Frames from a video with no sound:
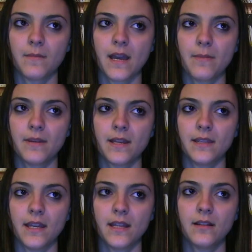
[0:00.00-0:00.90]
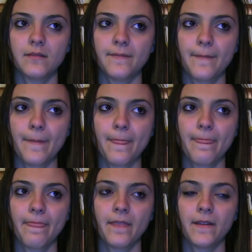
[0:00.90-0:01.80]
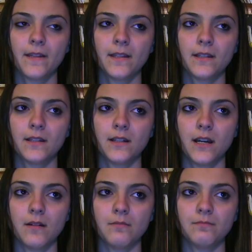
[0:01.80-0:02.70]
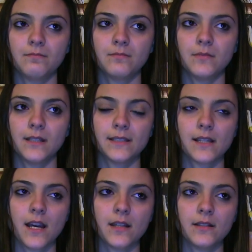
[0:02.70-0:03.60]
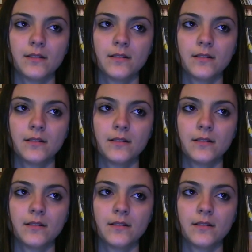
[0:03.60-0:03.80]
happy I did. It's kind of